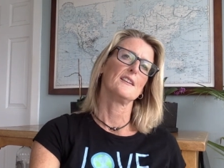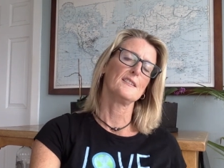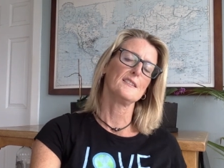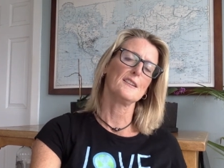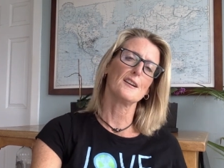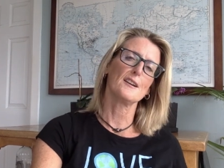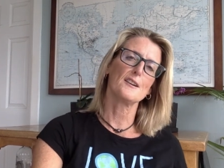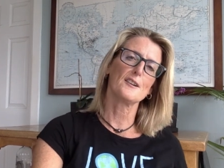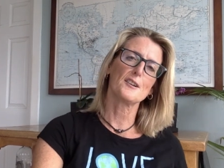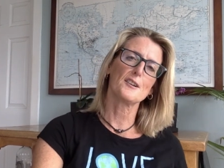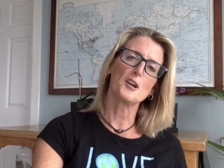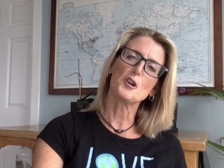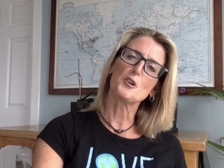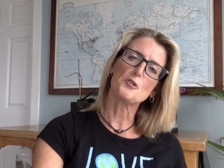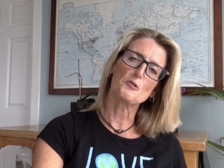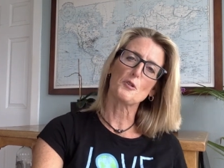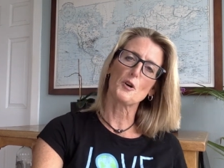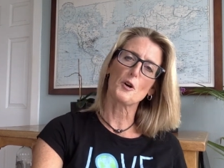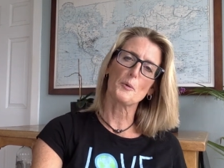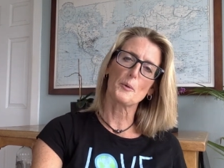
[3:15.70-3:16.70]
young,
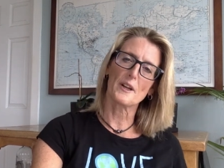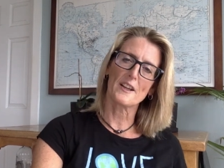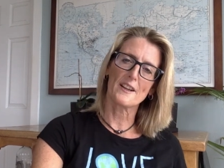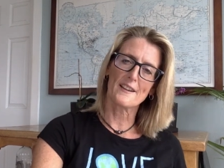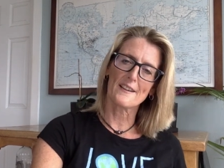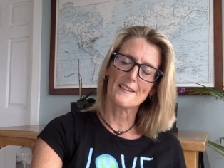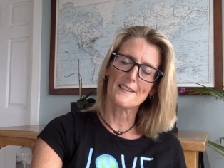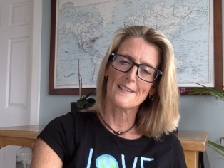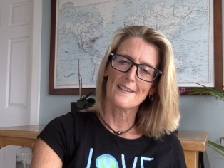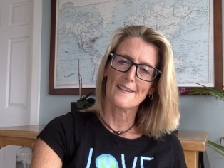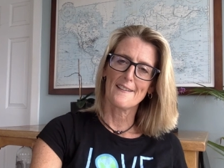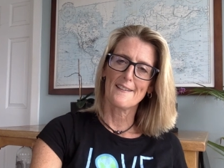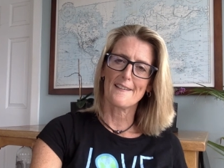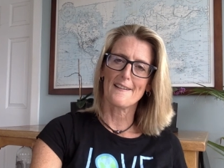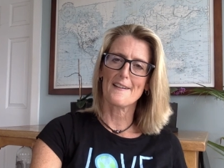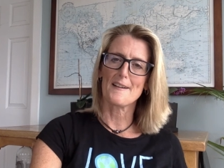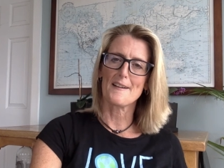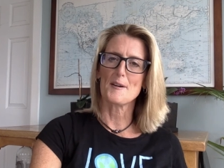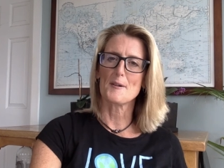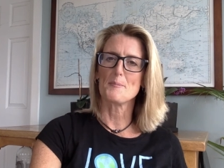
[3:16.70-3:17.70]
growing
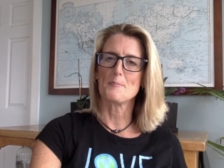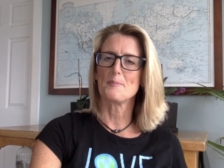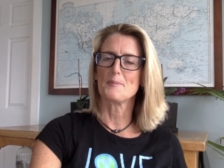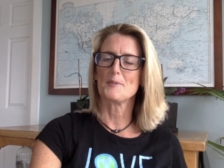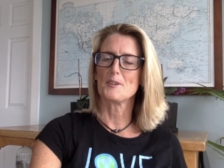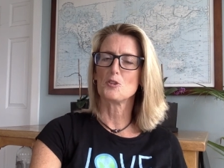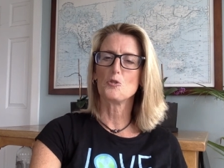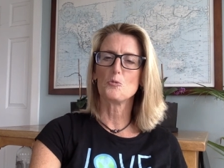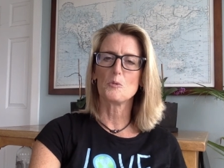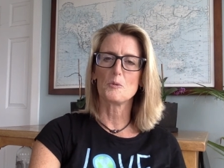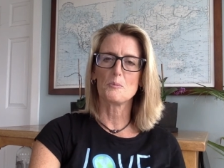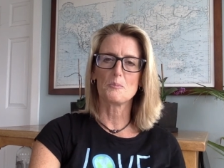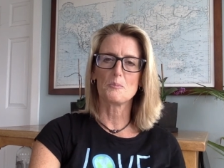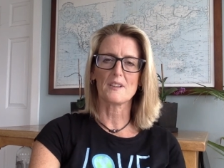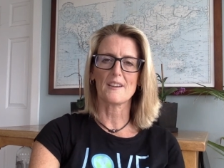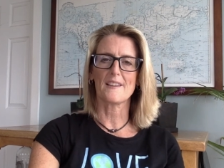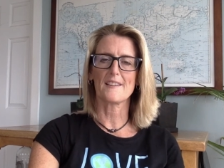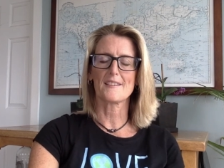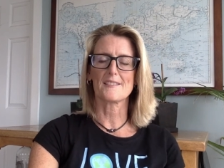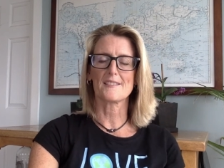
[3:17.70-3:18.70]
um, human
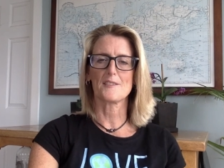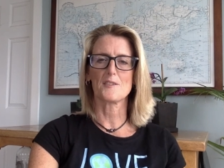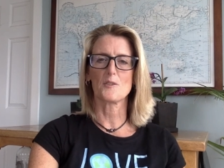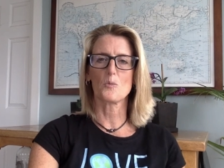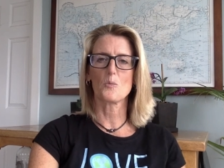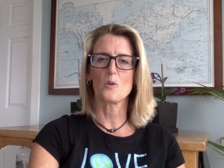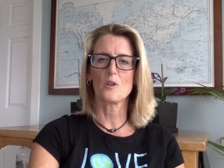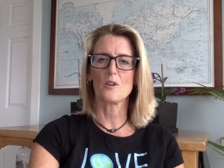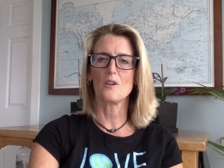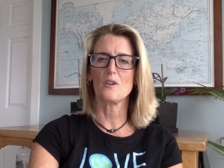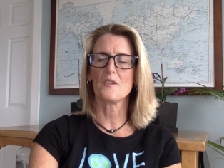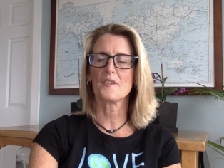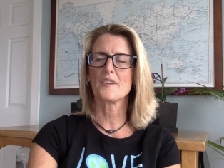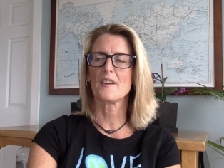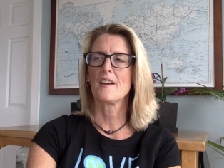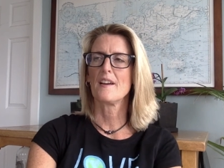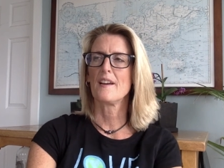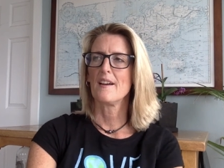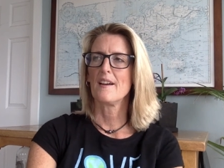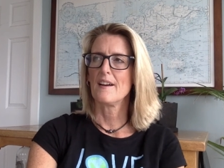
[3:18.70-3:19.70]
beings in the world.
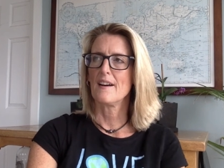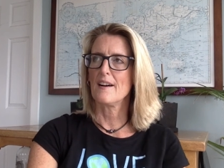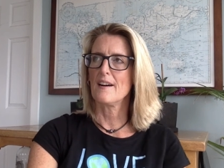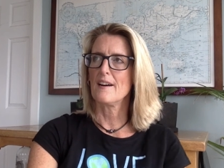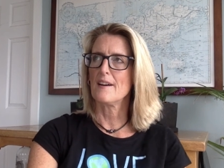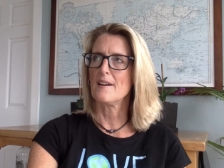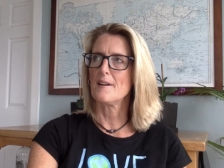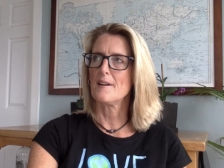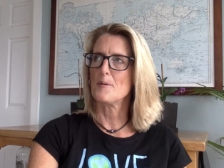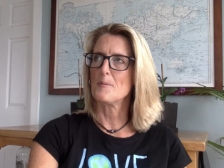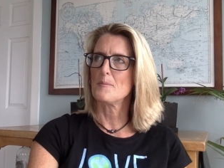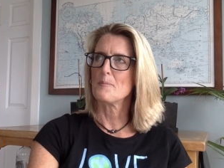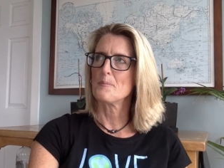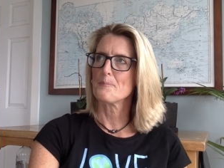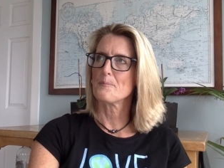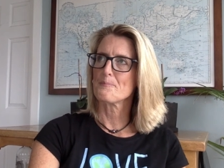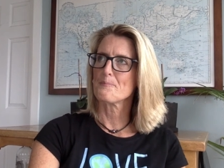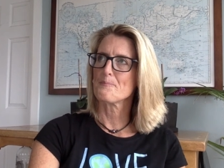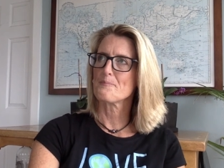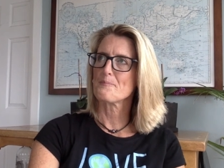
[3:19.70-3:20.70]
Um,
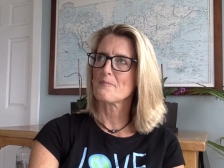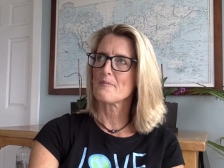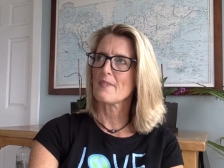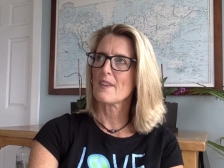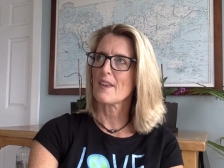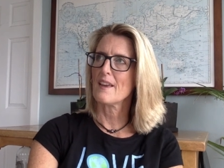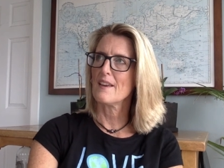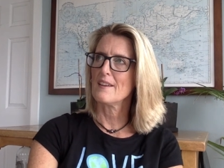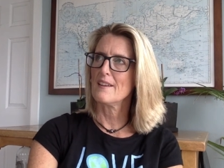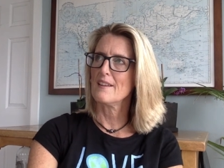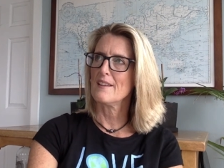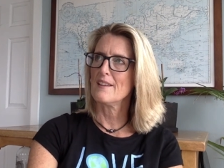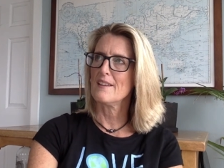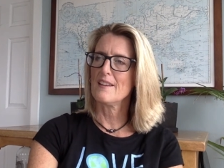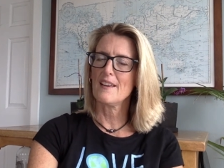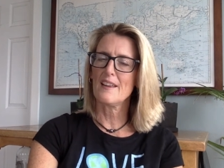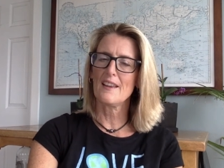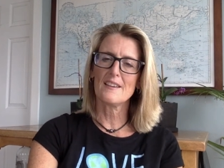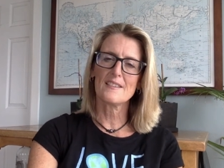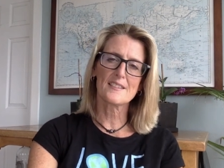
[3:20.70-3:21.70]

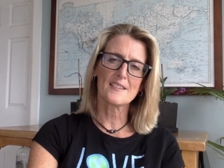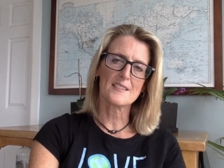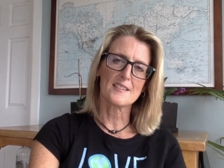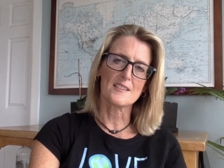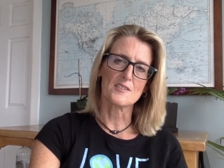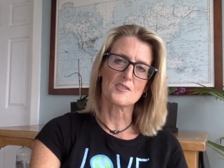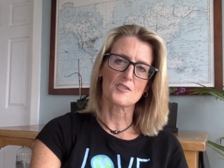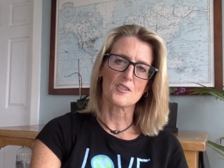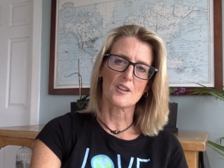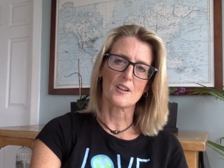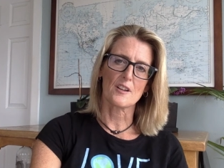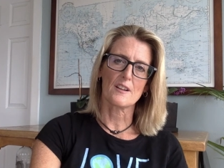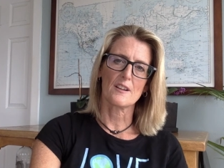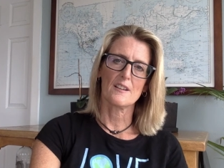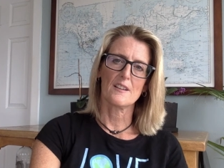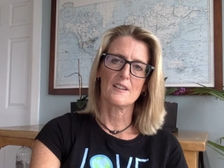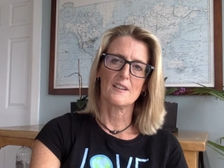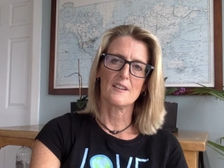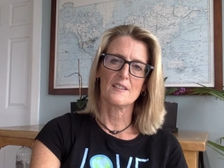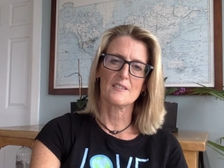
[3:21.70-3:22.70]
is a teacher.
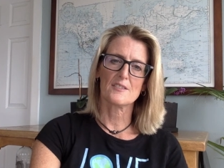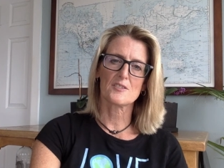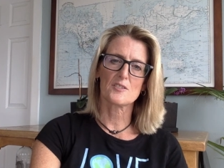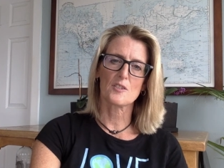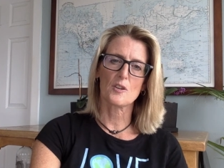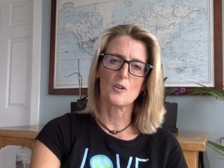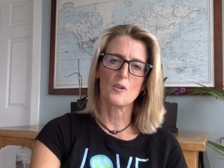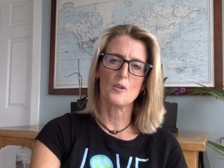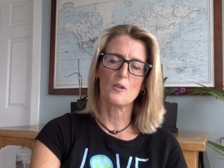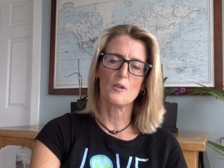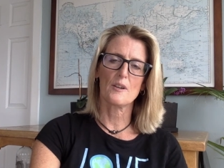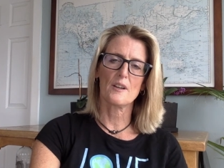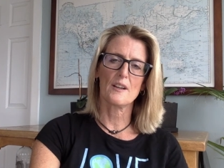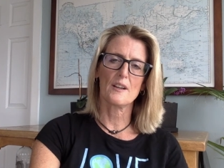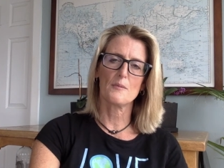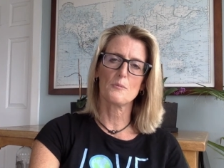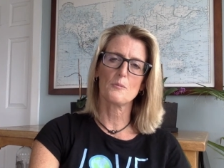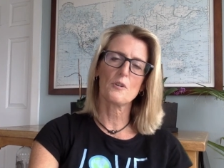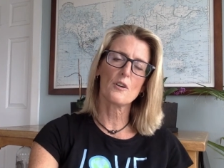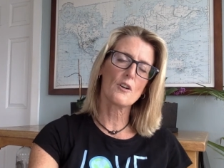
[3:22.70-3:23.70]
So,
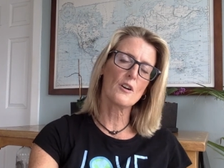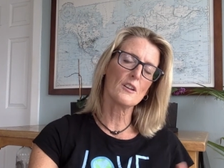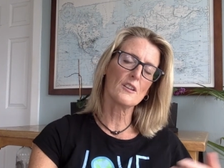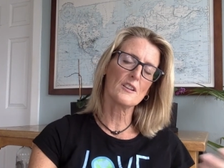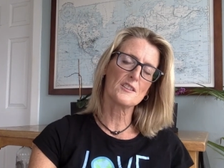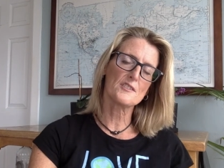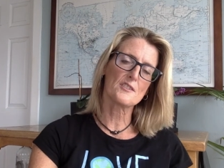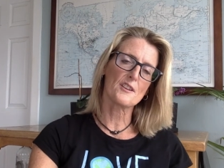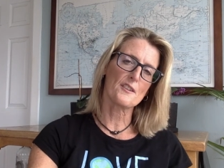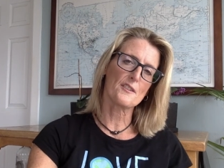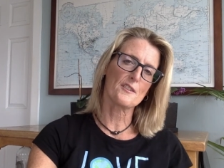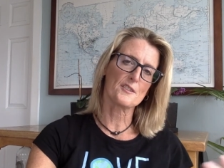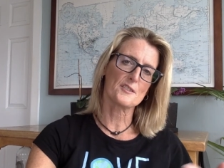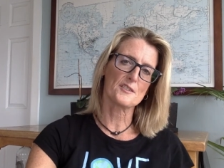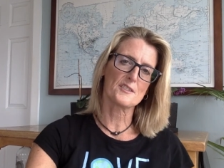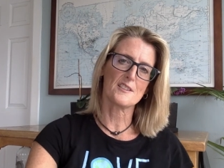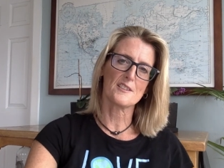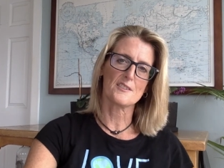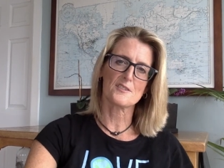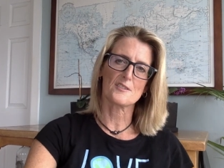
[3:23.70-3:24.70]
and we're all each
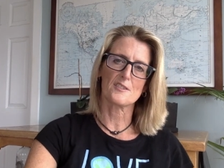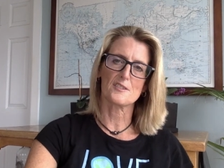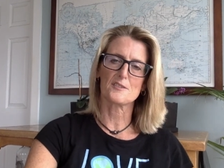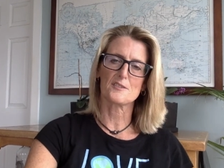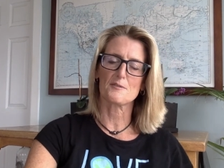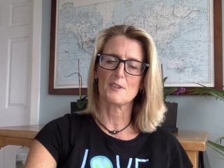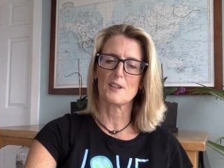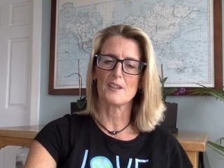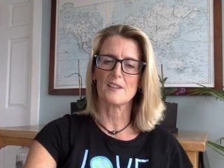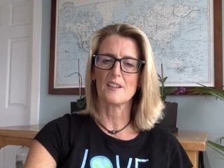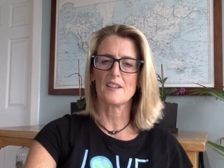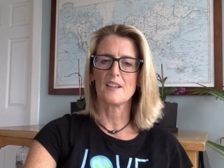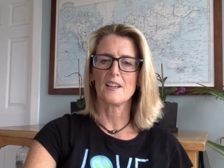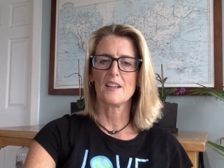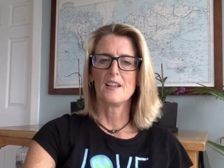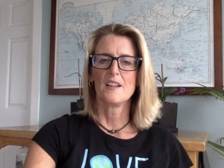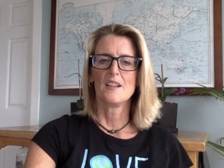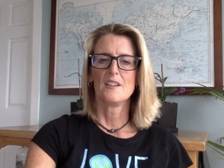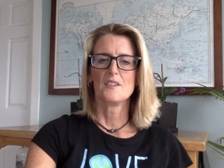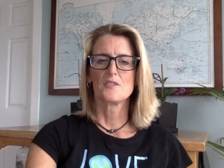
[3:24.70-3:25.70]
other's teachers, really.
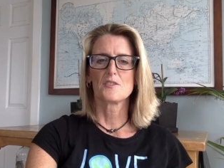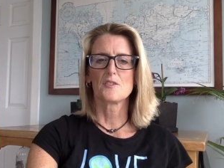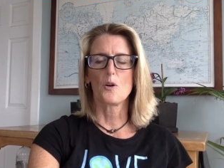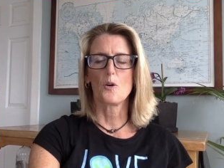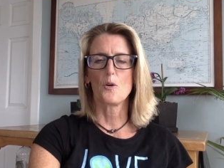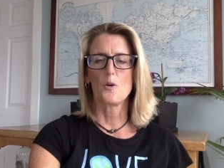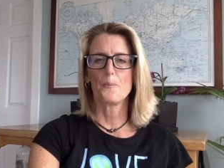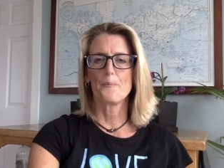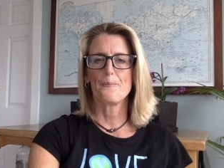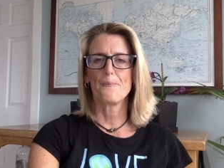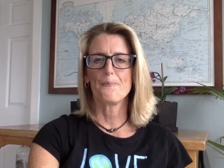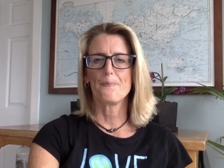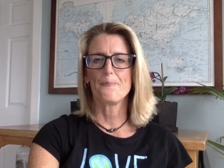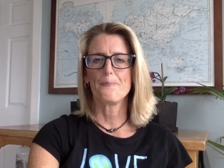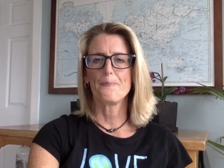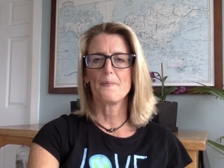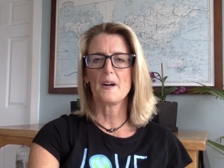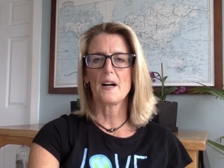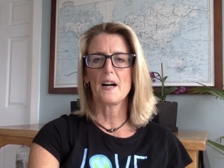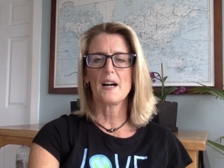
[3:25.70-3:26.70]
So,
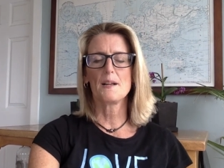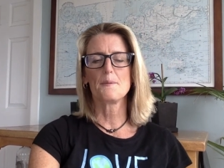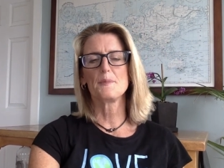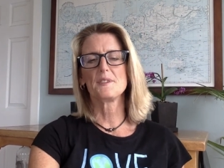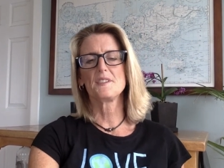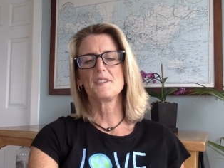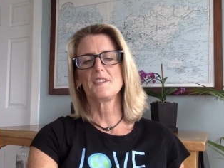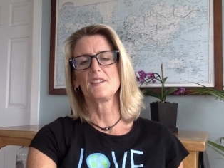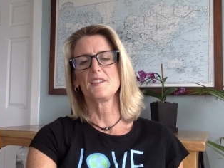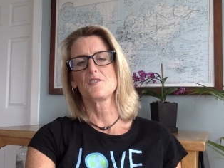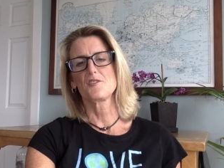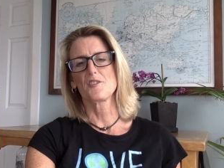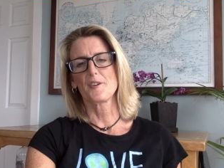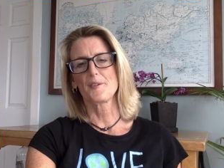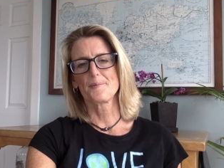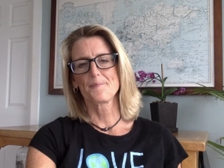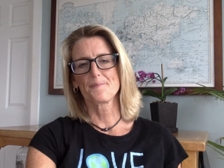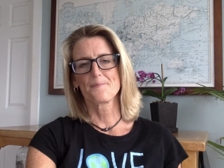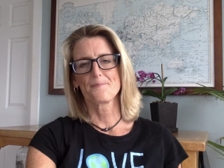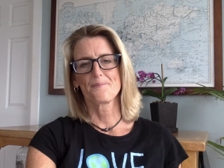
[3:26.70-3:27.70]
I'm a teacher.